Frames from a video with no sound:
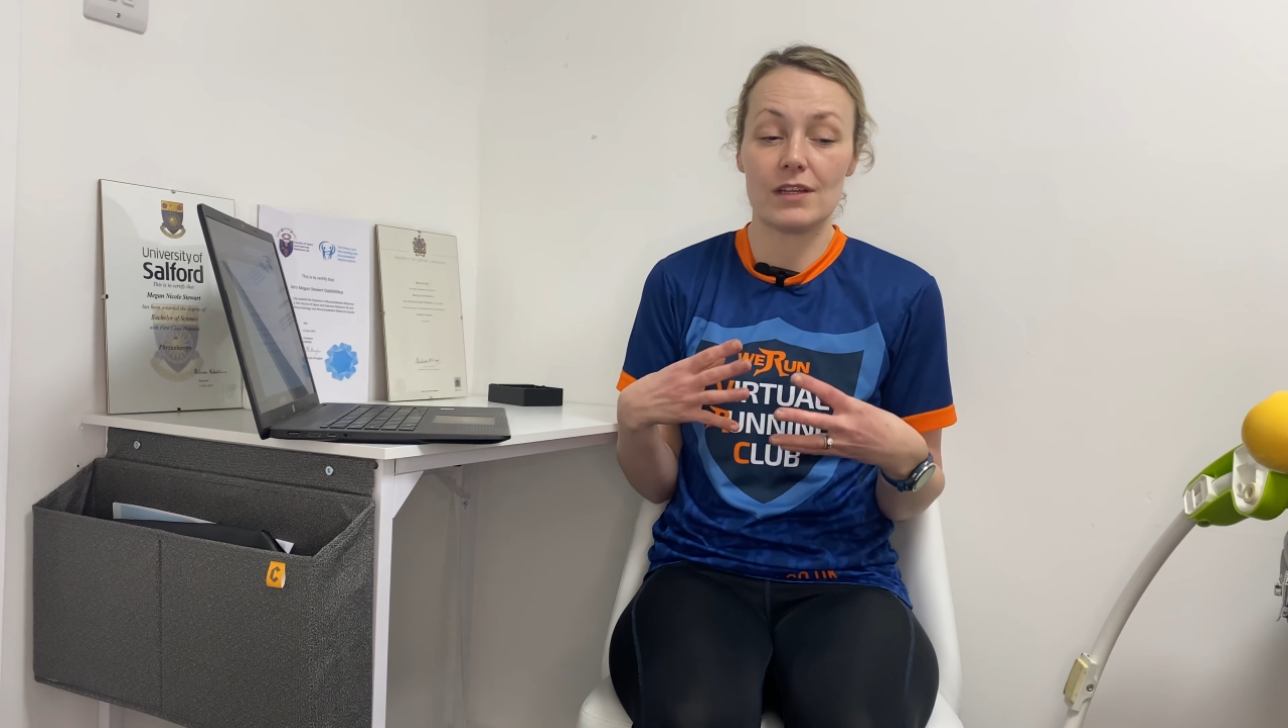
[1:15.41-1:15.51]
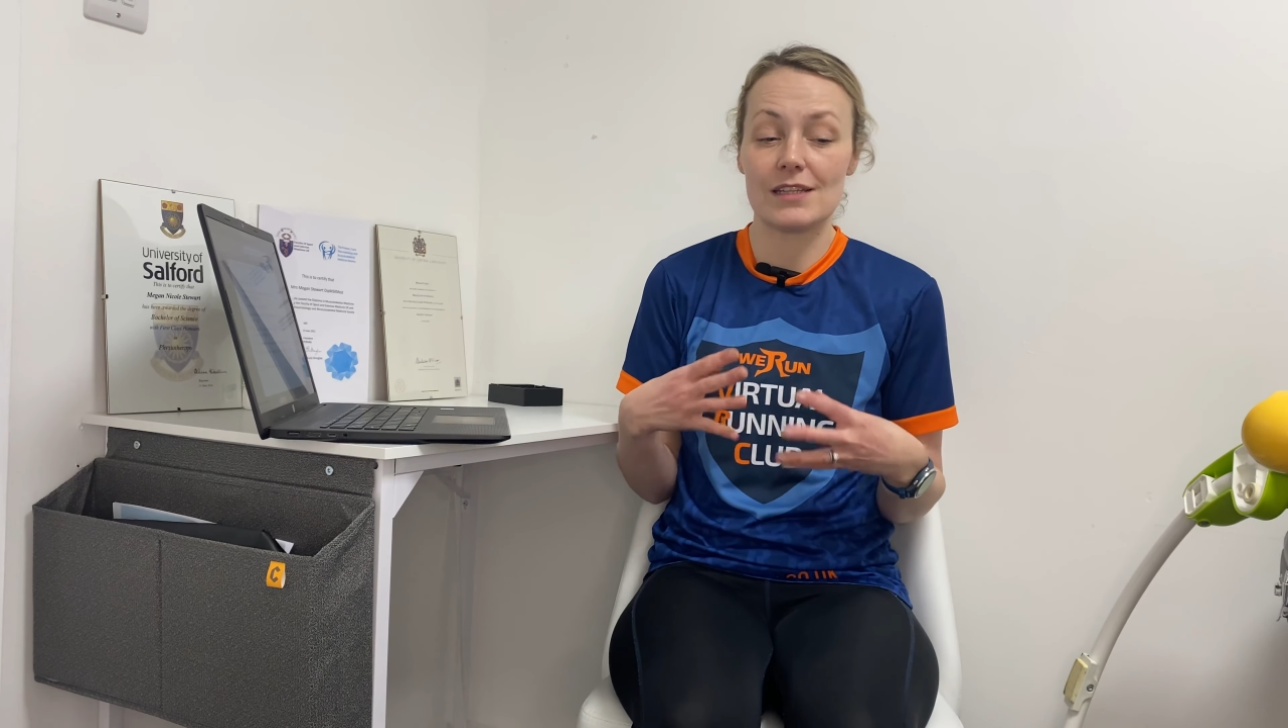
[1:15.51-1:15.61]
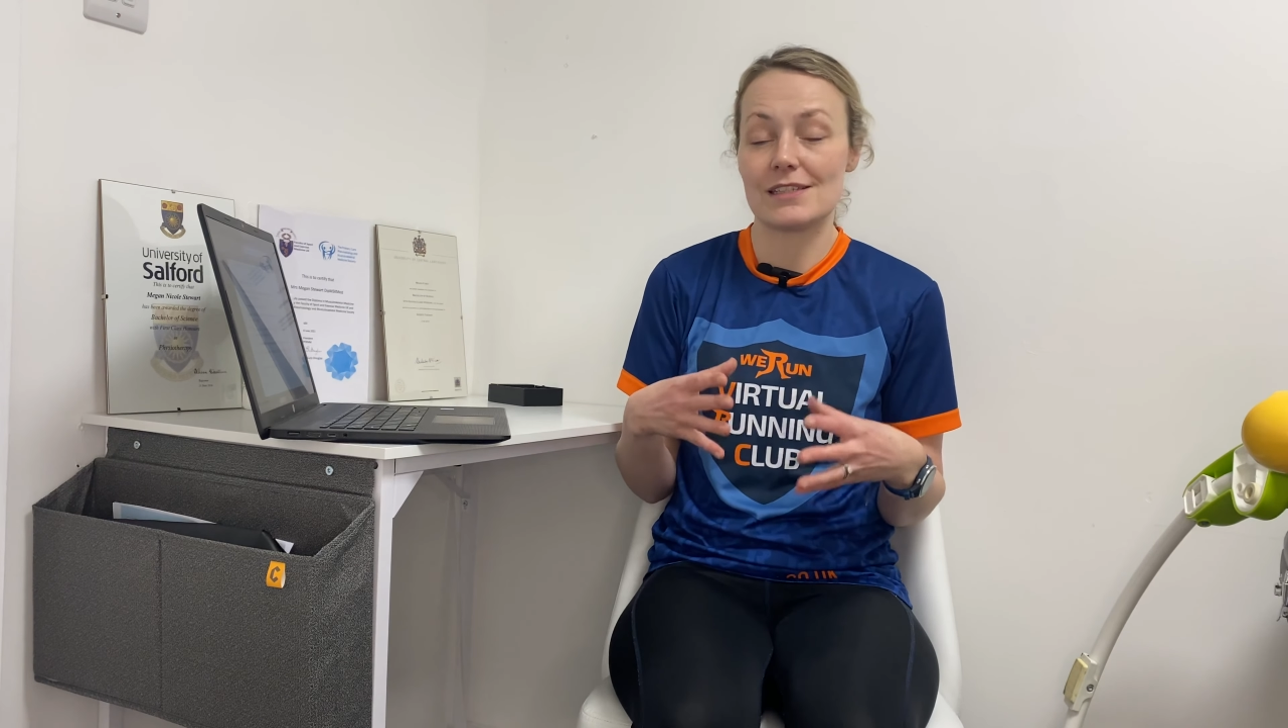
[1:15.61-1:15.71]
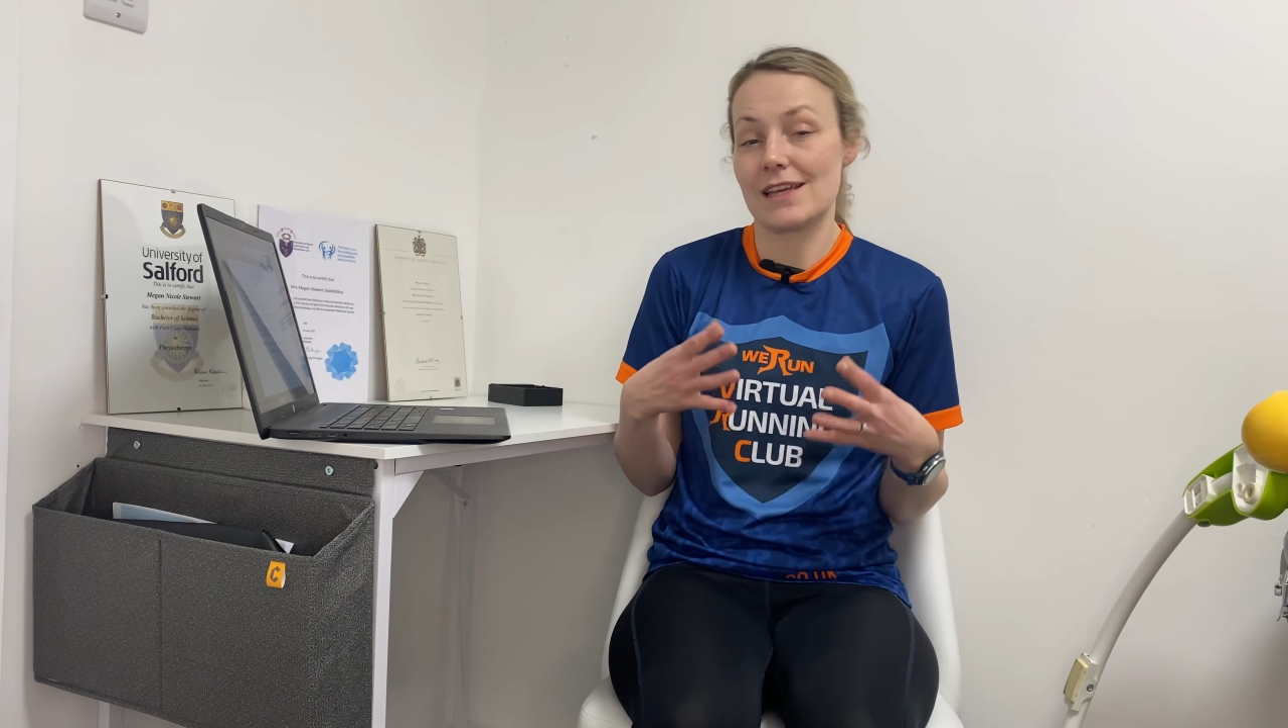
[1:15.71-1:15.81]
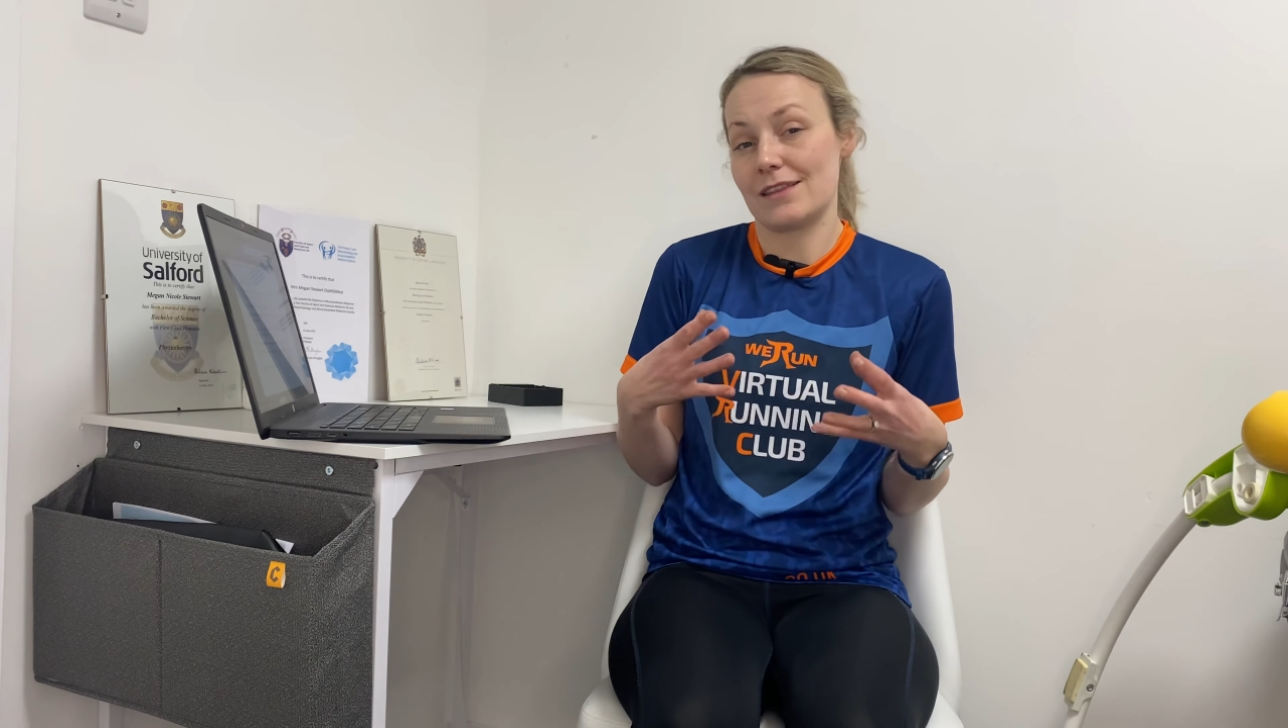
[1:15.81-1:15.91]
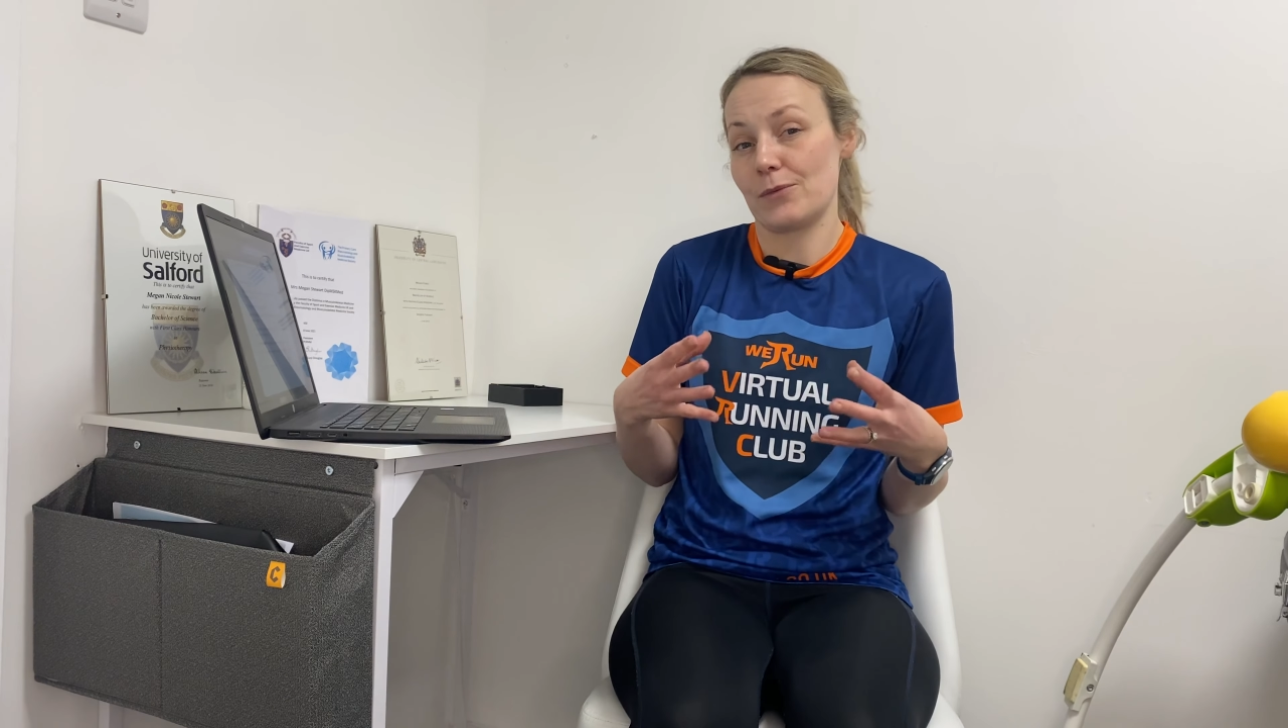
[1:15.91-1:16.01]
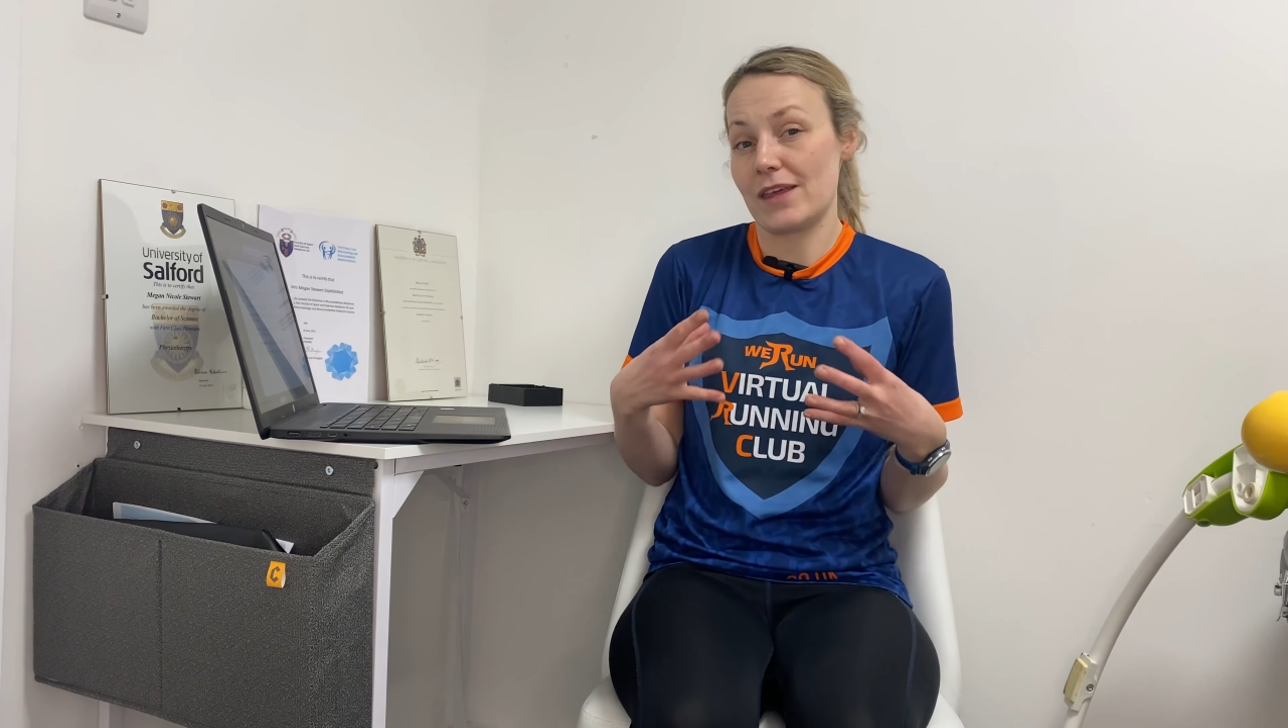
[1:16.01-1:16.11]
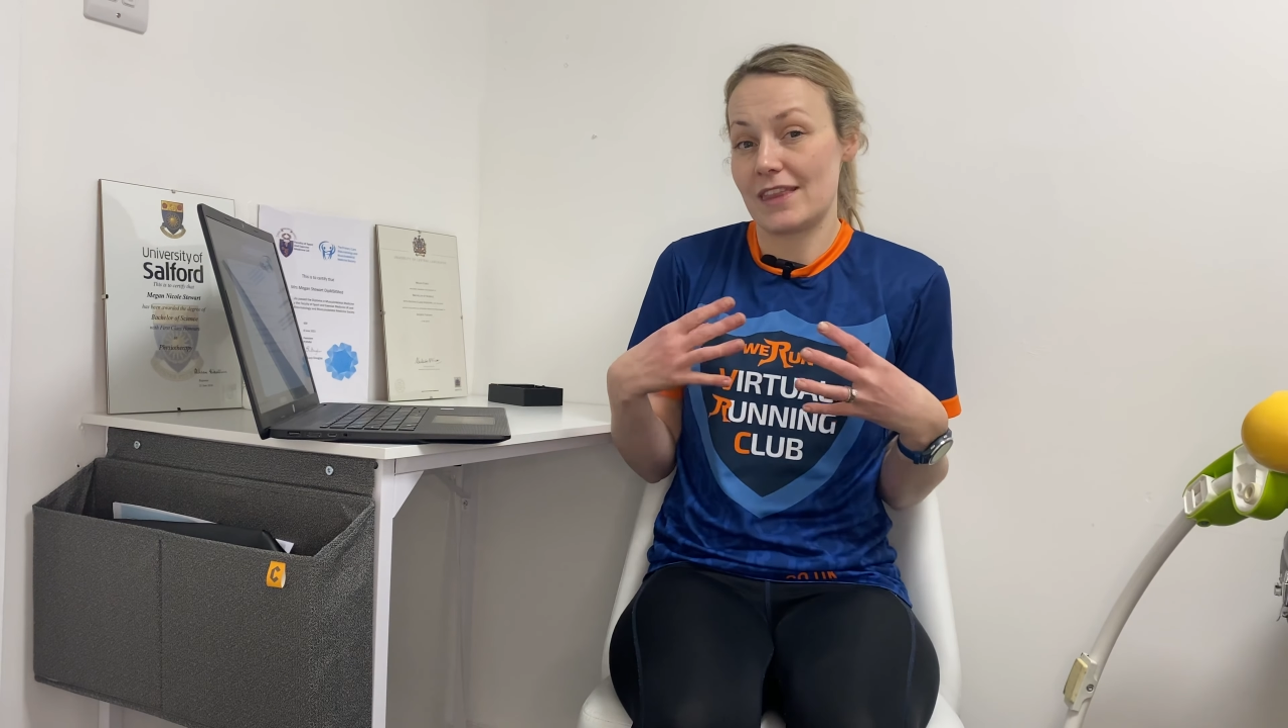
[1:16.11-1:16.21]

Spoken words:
need to take away